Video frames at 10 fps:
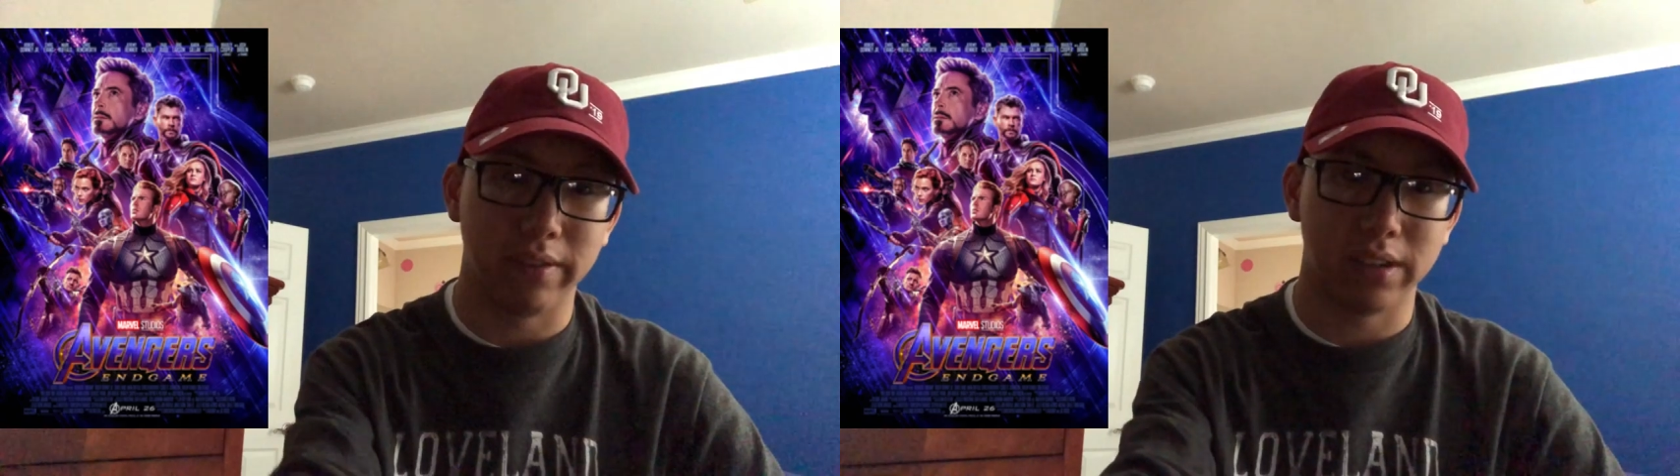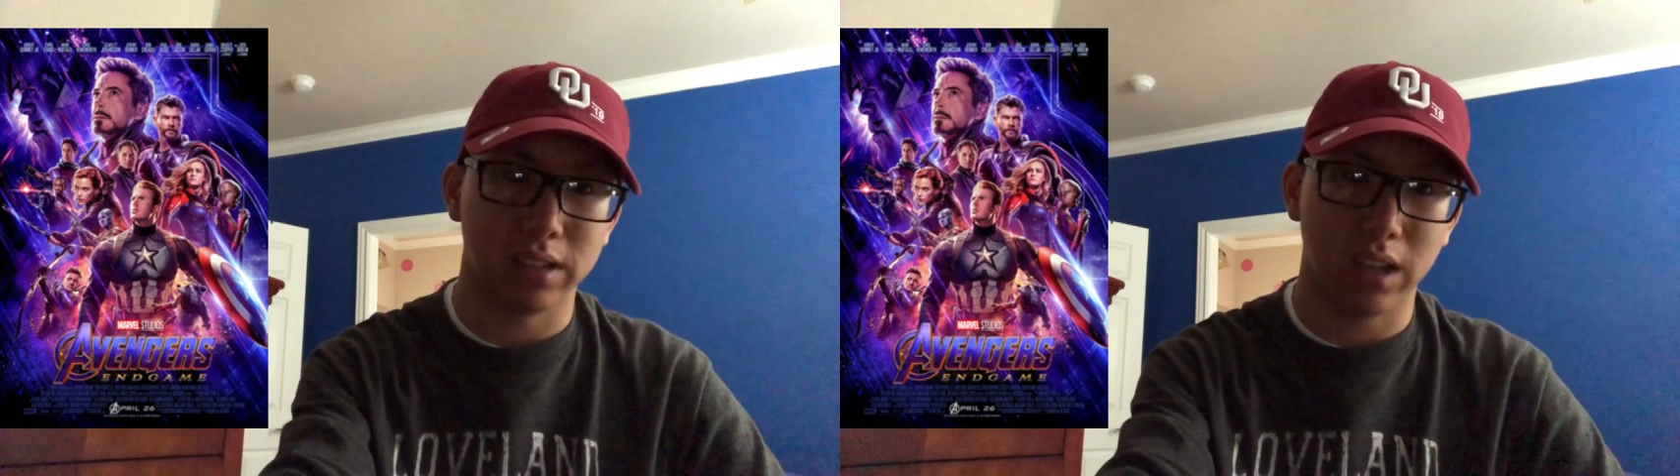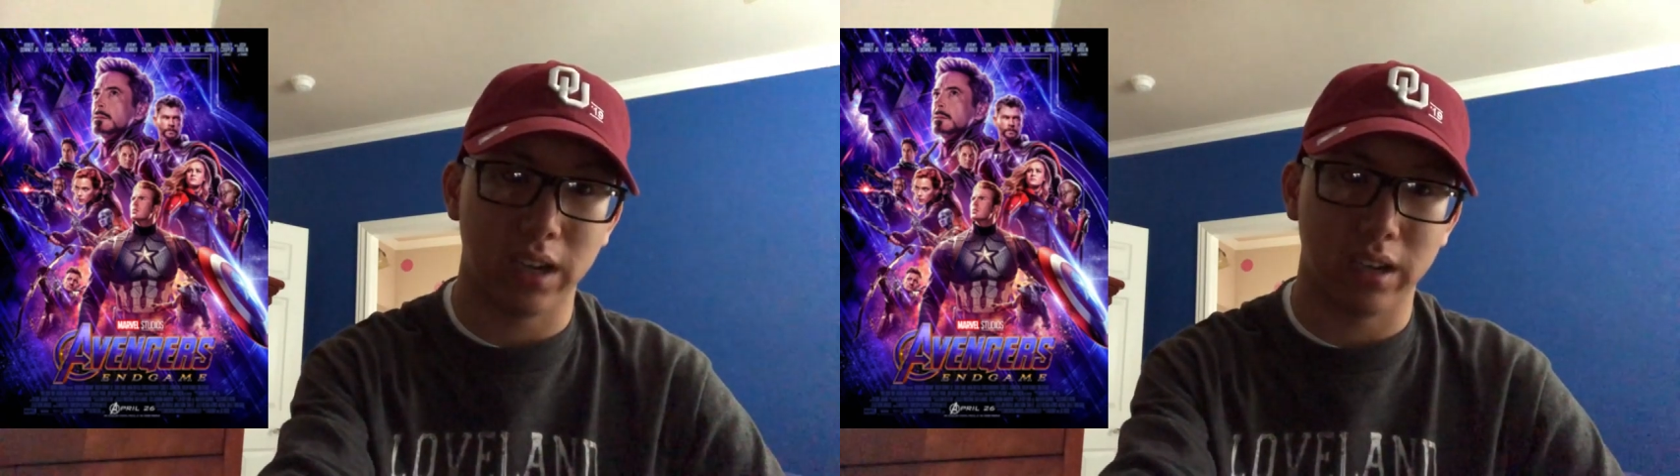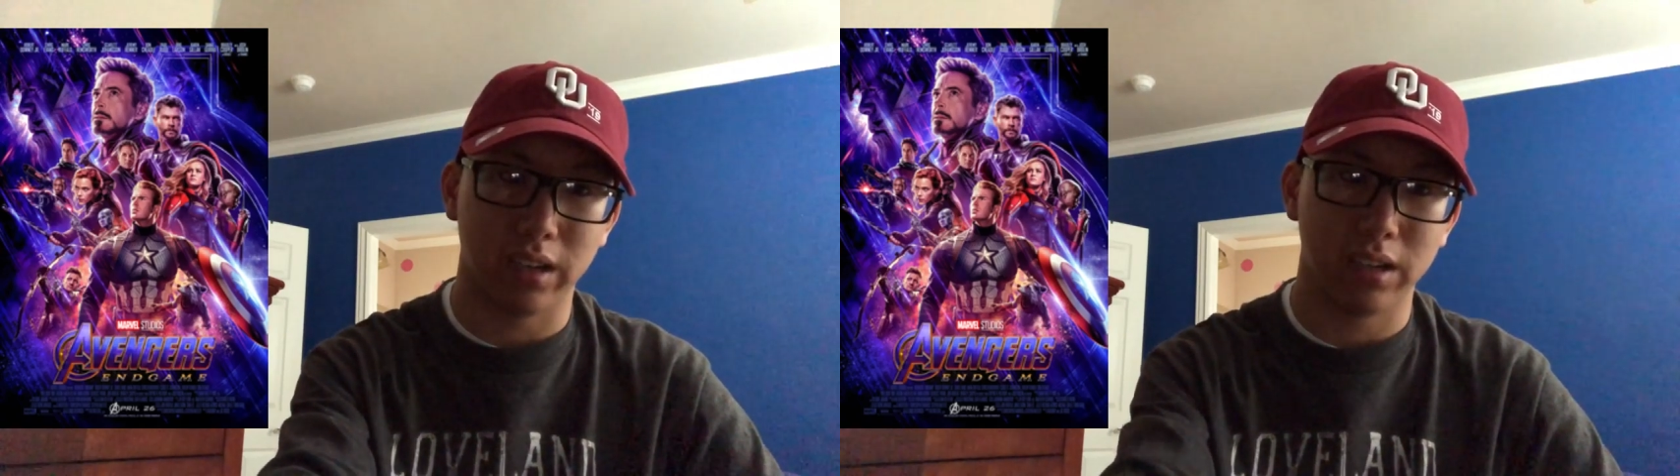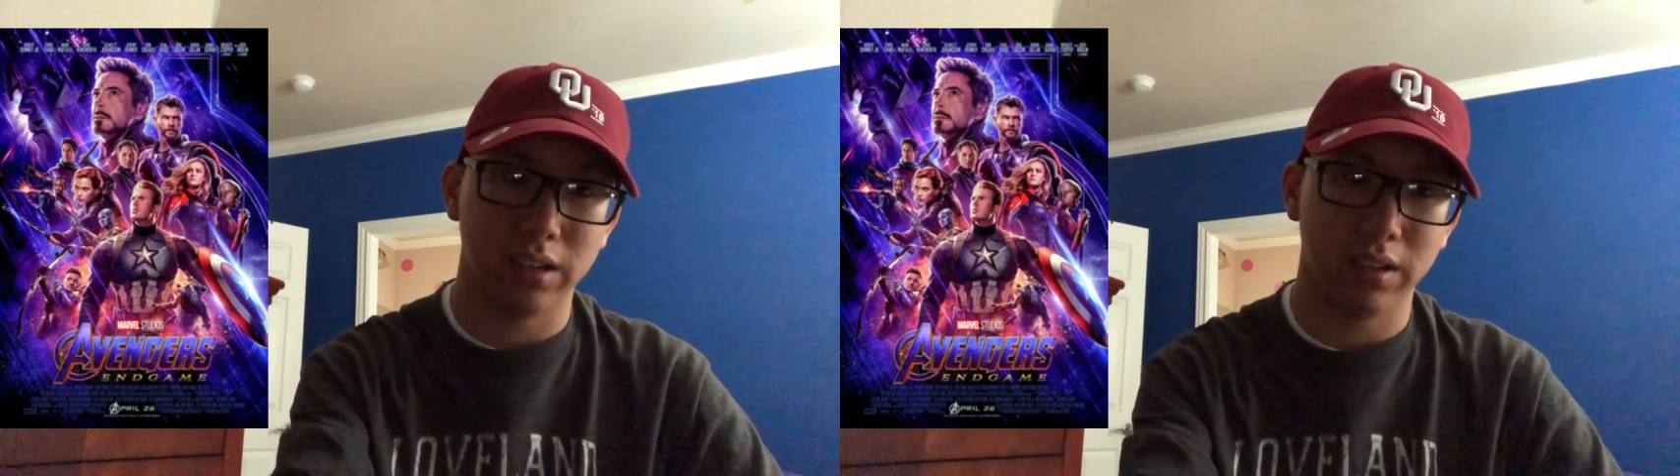years later
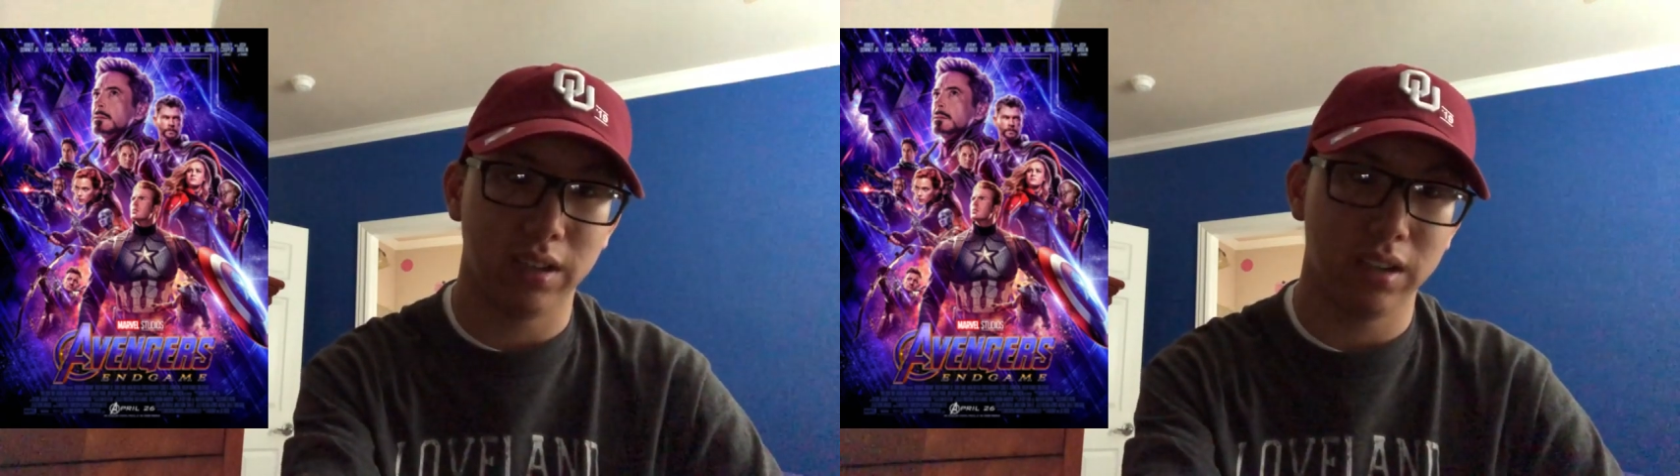because